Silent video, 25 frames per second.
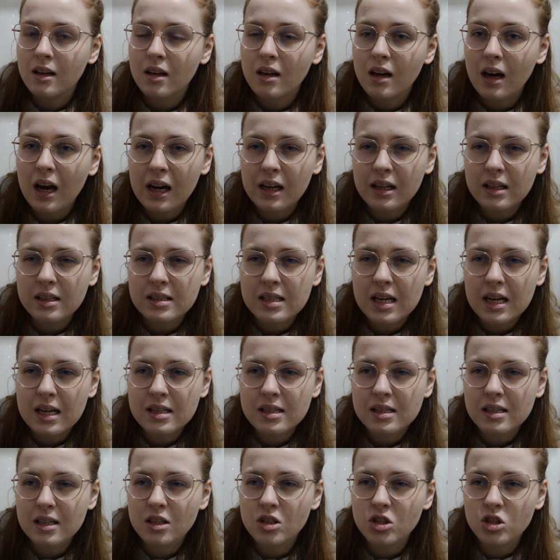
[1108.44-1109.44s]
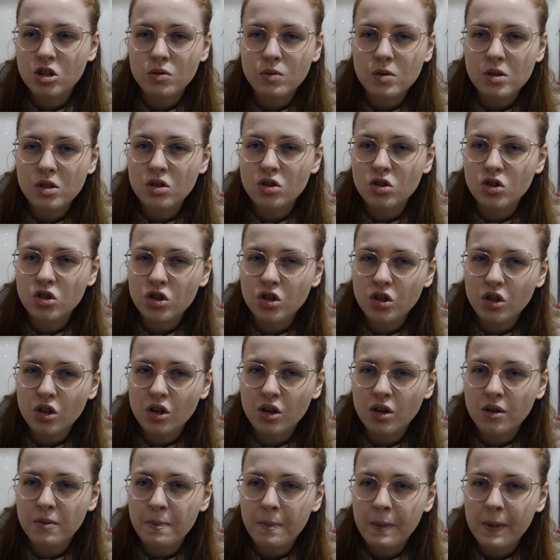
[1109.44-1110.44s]
kind of tense because she wasn't
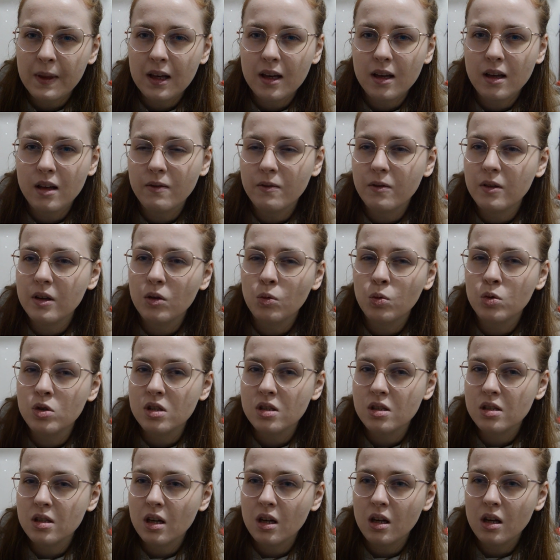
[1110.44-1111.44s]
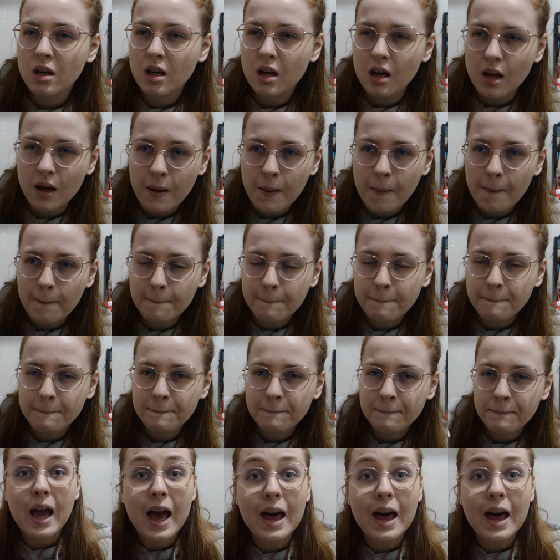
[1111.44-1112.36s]
sure if it was him.